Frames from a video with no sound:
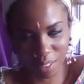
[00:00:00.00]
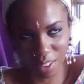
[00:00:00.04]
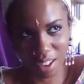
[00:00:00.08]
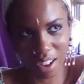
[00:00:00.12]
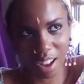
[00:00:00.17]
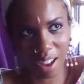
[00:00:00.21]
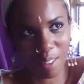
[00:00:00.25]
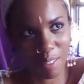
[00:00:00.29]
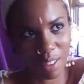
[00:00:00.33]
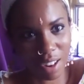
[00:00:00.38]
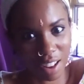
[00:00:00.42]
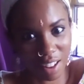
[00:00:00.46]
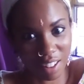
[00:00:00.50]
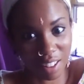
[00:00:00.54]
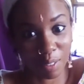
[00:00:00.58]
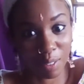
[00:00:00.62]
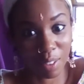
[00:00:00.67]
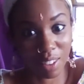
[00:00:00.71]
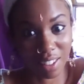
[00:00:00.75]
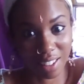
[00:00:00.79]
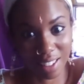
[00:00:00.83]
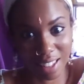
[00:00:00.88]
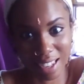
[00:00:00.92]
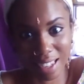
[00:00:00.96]
calm down, let
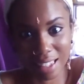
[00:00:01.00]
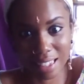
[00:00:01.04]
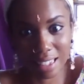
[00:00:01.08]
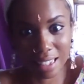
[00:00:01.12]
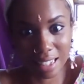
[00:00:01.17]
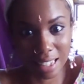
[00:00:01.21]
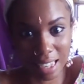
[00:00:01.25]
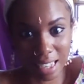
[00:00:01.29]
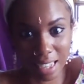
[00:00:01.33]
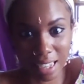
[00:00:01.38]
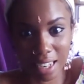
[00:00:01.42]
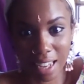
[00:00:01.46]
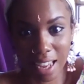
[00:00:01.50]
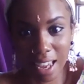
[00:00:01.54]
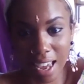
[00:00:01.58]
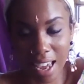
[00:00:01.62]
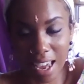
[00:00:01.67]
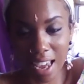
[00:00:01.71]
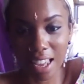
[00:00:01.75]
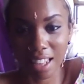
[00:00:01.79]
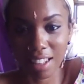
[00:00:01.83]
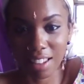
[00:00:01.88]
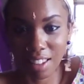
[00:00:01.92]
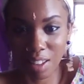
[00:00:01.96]
me just let it sit
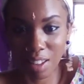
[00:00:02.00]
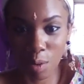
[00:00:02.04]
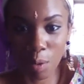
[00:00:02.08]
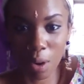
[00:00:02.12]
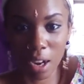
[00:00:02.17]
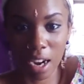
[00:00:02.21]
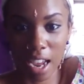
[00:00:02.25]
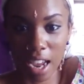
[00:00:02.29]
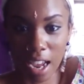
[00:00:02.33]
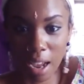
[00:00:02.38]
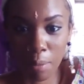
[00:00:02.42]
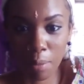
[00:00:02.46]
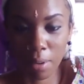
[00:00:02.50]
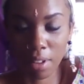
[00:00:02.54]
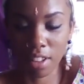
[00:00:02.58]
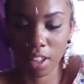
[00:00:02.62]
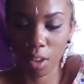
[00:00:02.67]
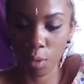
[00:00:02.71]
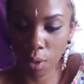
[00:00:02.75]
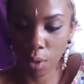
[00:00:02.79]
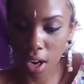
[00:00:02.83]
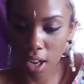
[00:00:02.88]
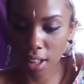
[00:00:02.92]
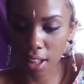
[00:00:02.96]
and see what happens. And
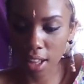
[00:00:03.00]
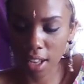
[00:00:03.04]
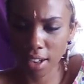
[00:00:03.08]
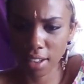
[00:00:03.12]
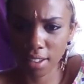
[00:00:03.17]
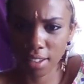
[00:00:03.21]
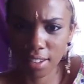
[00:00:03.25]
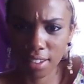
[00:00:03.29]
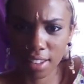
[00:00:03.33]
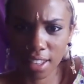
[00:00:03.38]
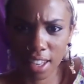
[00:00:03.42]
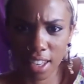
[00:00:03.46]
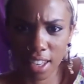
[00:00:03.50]
when I let it